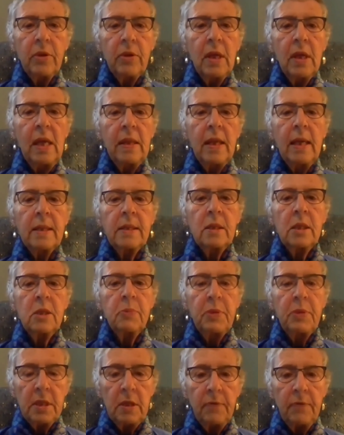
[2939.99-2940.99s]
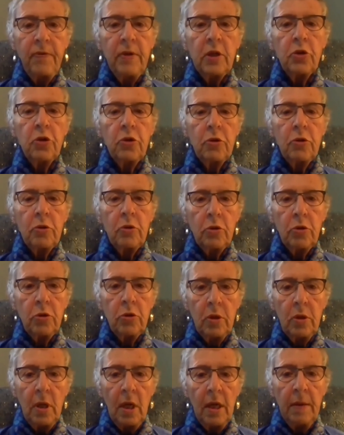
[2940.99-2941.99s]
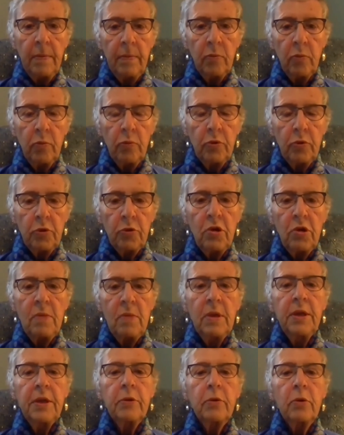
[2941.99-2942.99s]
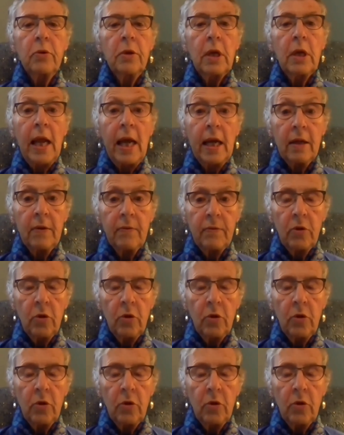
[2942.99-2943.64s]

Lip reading: and that's a specific treatment or lack of